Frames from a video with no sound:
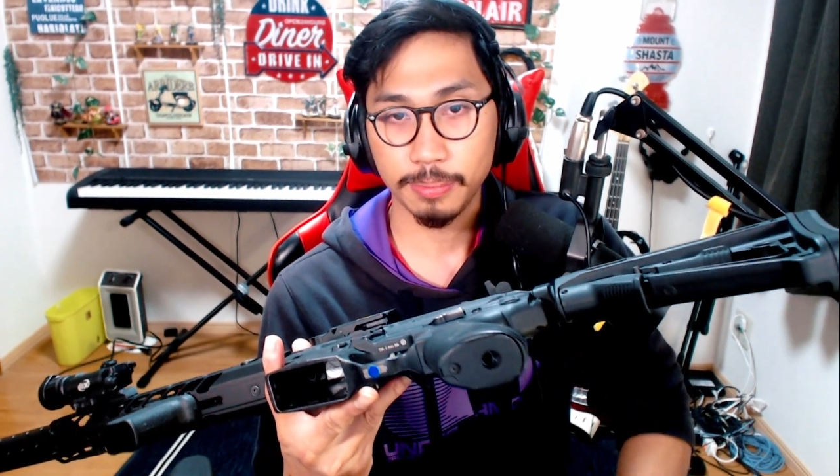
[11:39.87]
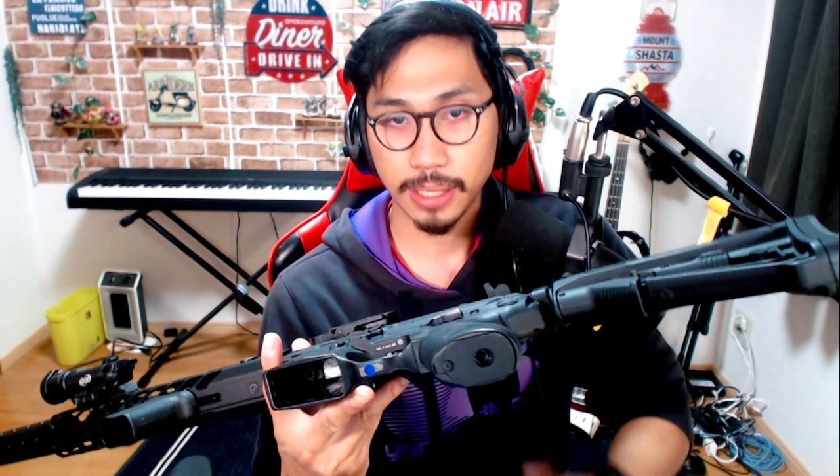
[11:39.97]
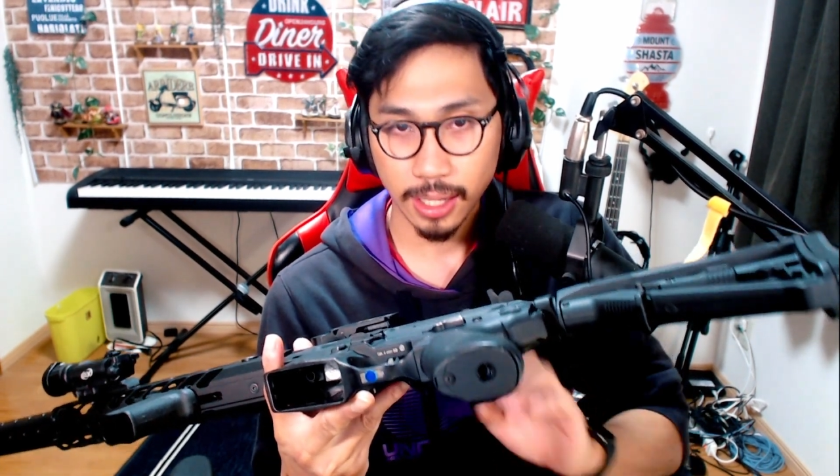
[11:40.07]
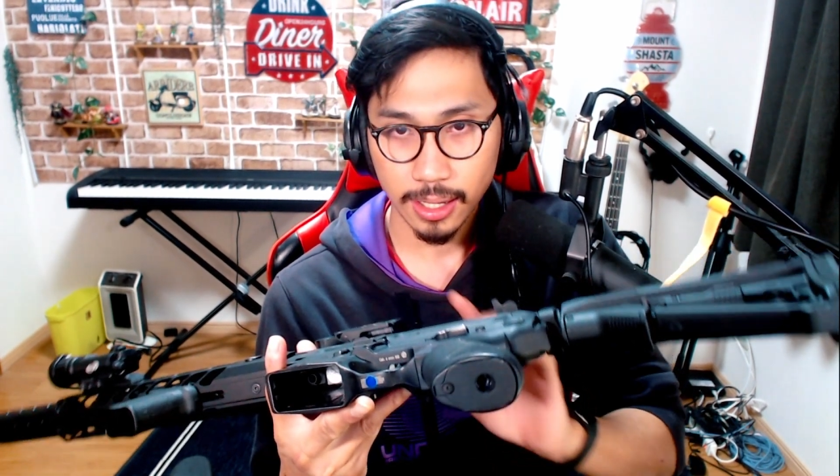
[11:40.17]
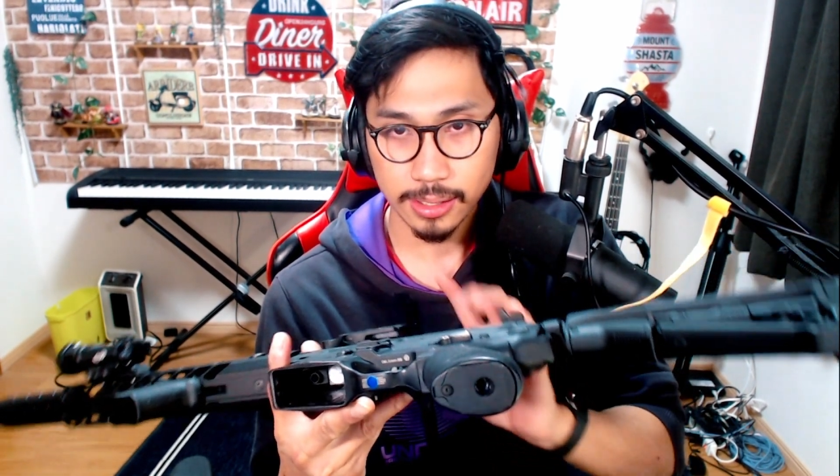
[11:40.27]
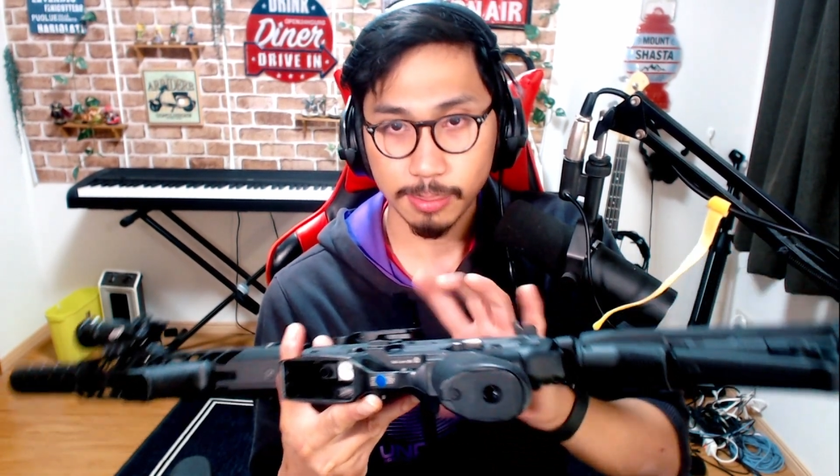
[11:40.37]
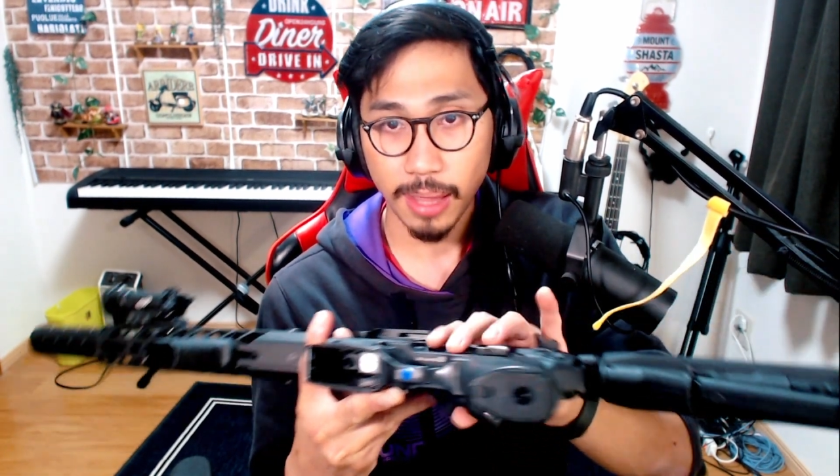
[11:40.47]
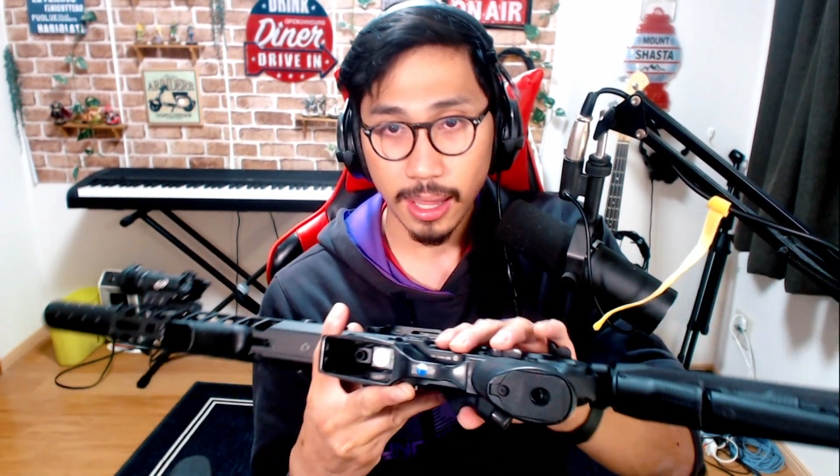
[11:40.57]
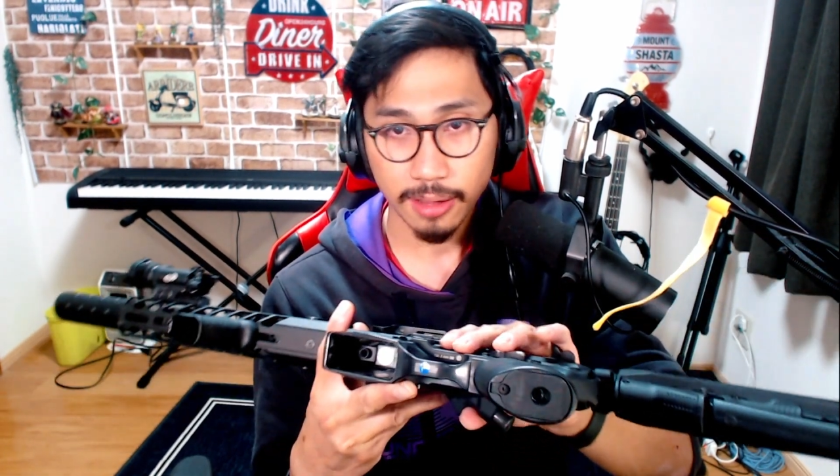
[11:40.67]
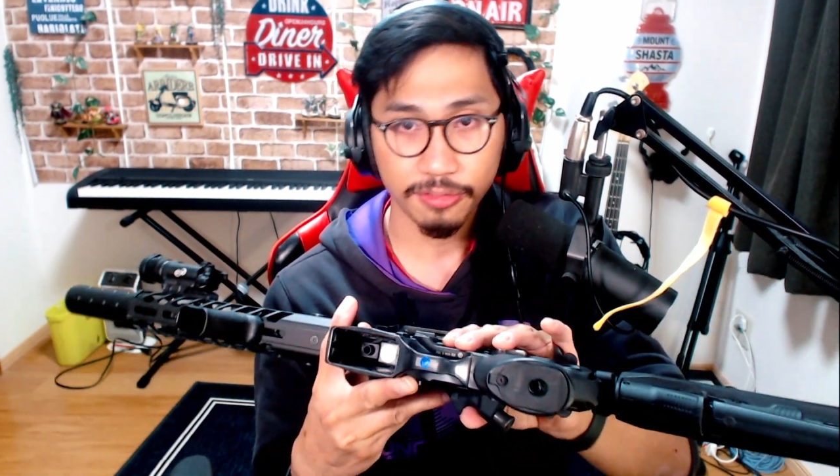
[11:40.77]
because
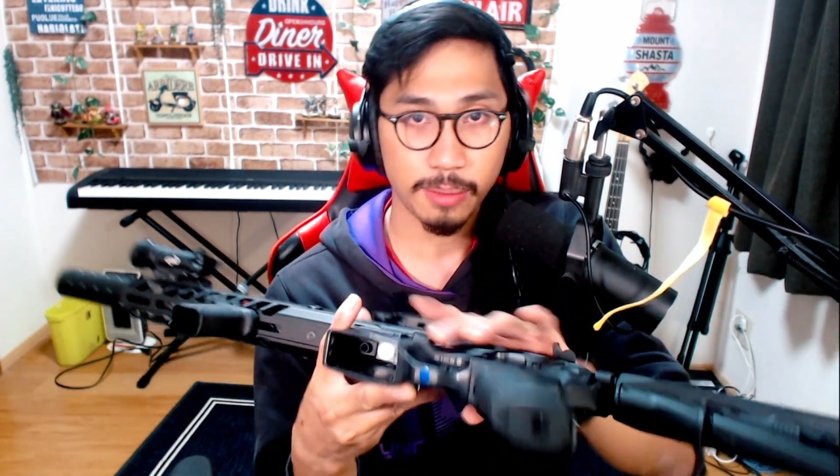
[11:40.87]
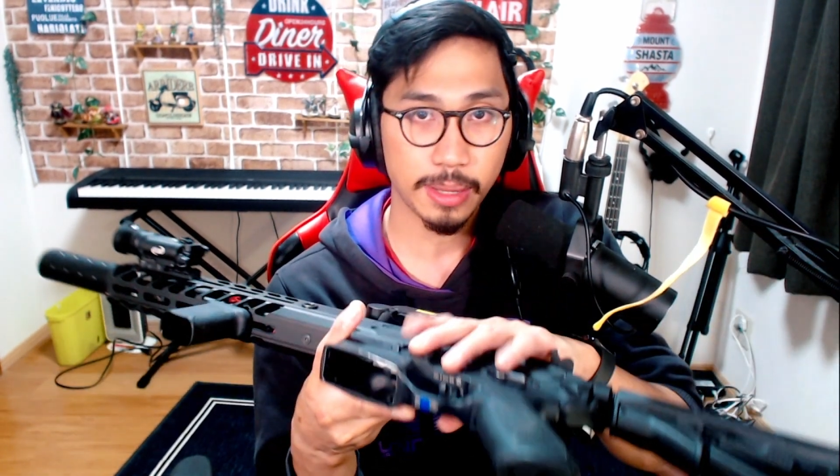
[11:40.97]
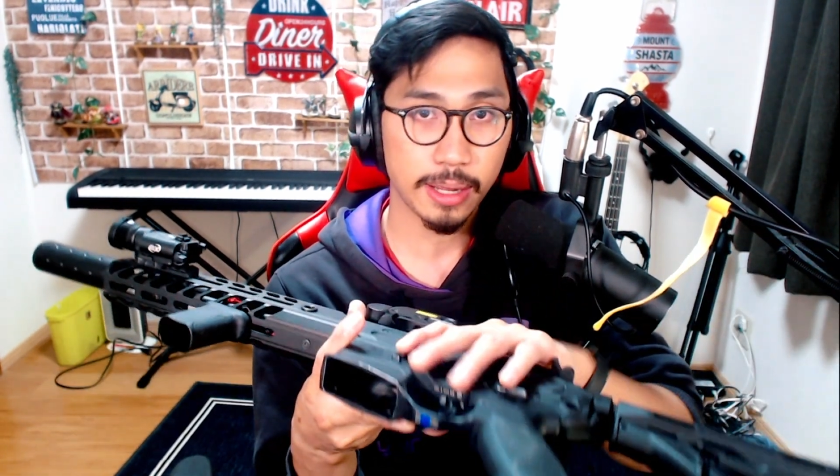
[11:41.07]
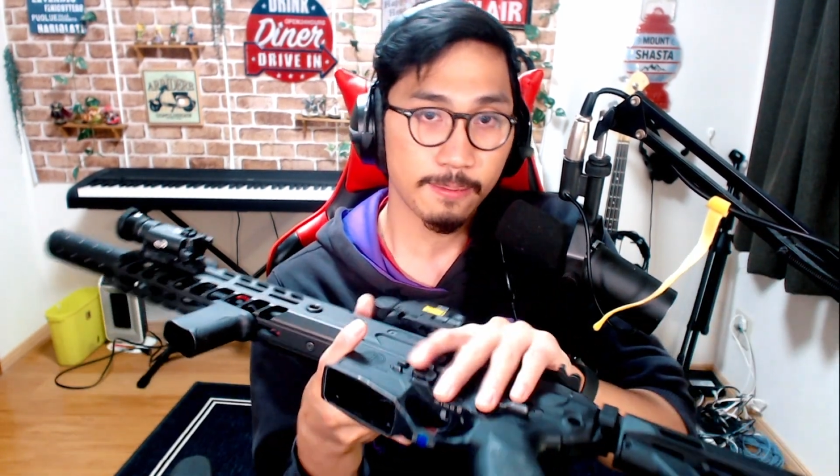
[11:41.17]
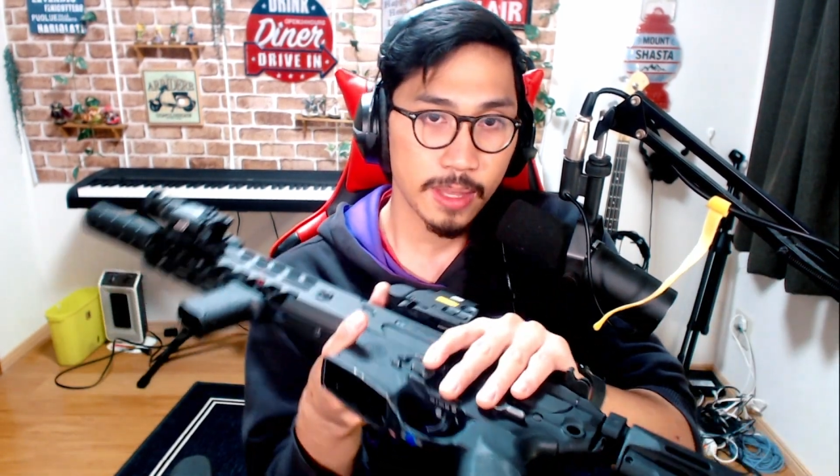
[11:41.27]
mag fitment